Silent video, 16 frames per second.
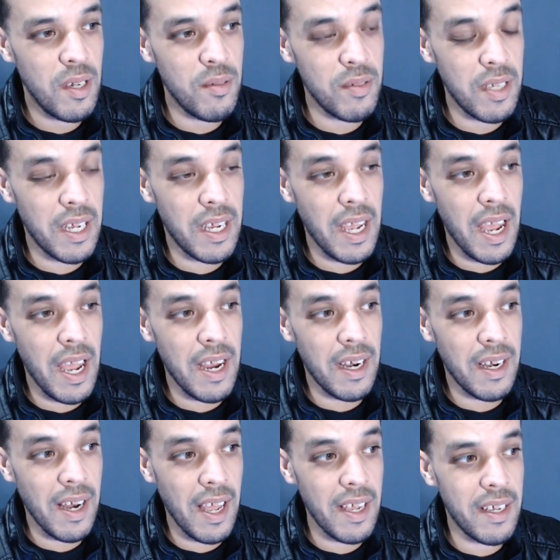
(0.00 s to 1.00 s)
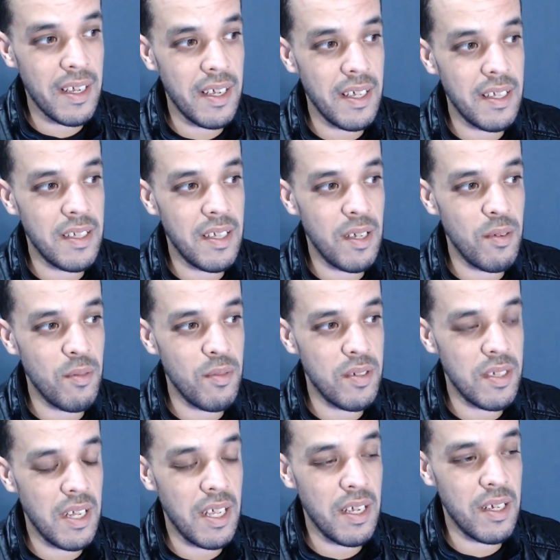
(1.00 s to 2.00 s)
I like it, I
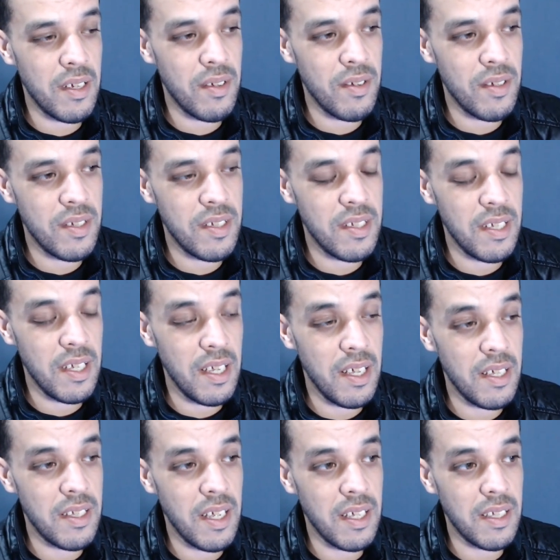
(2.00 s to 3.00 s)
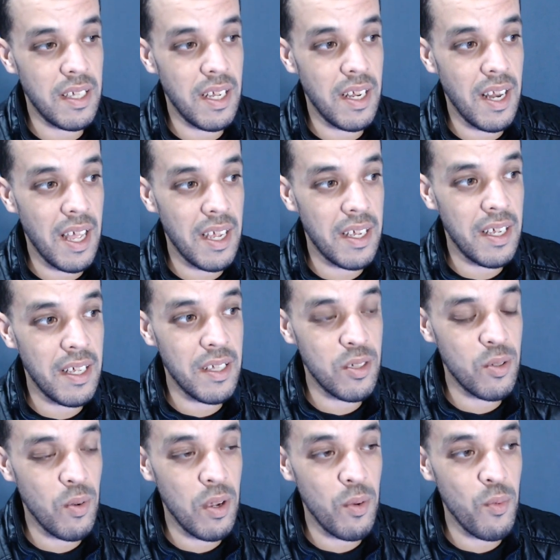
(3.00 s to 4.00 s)
see it and I like it,
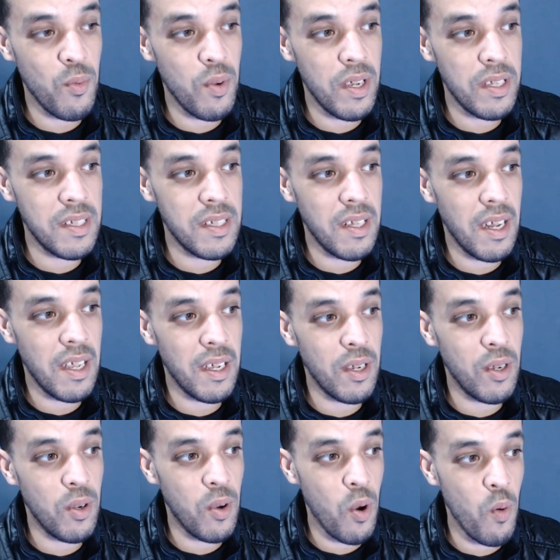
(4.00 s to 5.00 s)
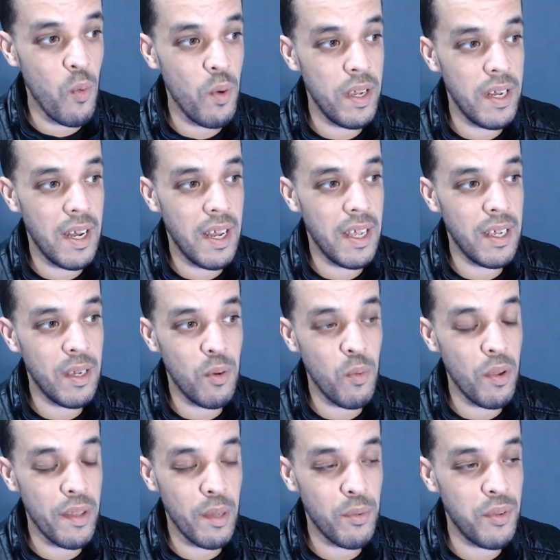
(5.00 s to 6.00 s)
so I was like going like
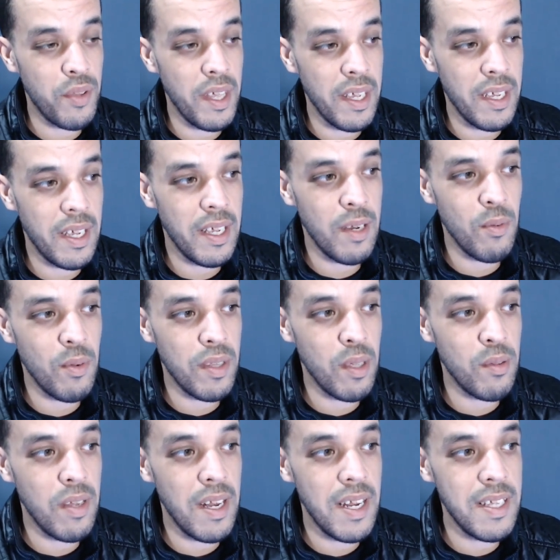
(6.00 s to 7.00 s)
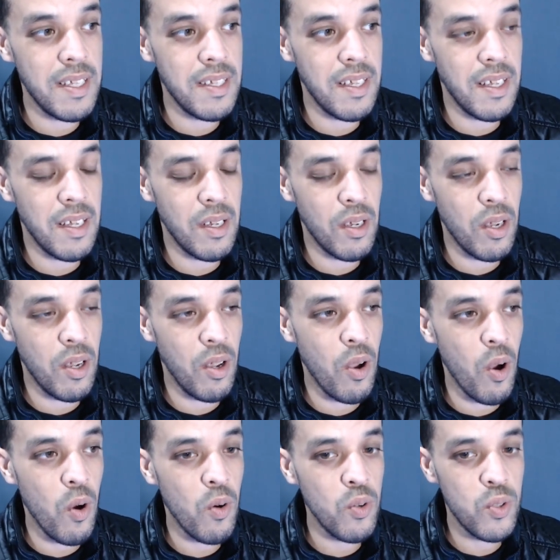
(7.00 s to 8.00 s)
without thinking, without listen,
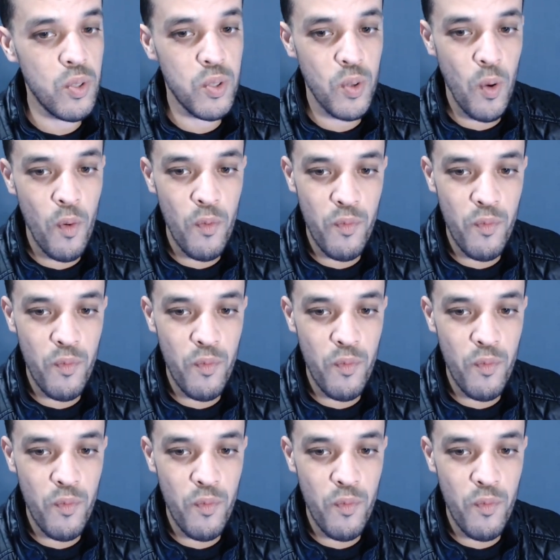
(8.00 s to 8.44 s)
go so